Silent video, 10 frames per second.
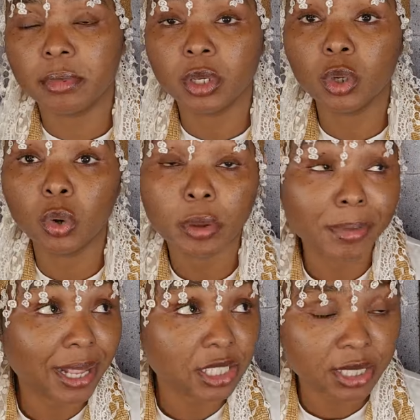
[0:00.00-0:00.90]
be glory and
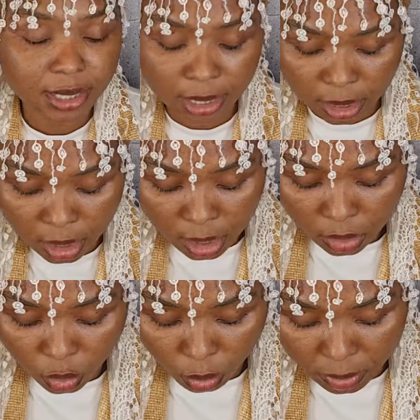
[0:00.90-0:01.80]
majesty,
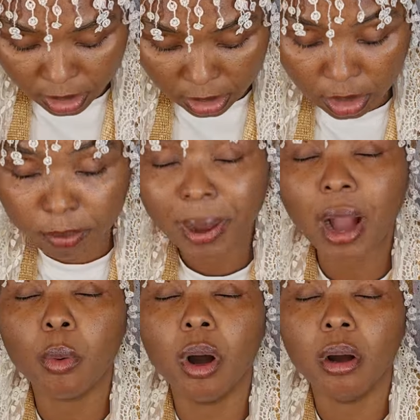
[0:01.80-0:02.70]
dominion and
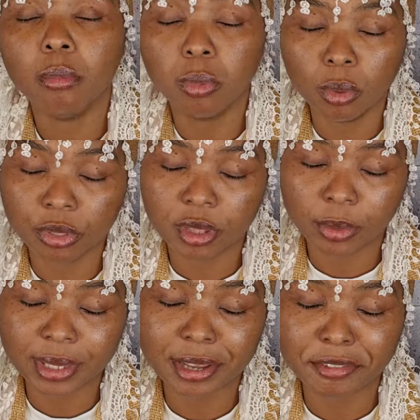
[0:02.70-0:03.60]
power, both now
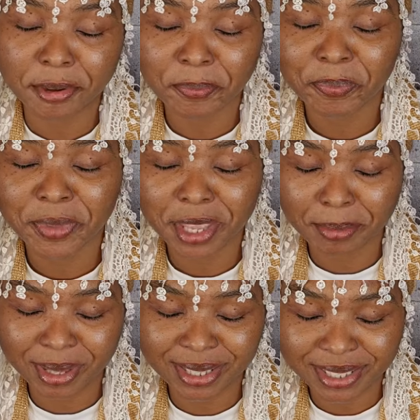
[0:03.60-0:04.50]
and ever.
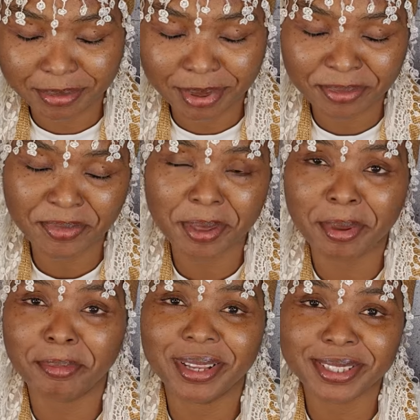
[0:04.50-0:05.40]
Amen and amen.
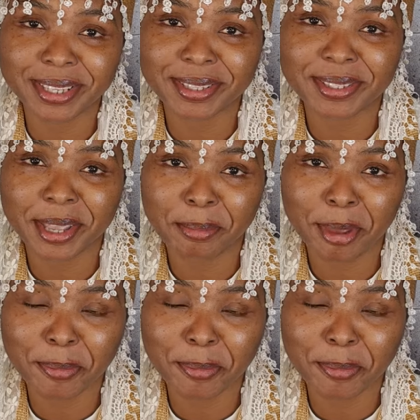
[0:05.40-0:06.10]
Amen. Blessings. Amen.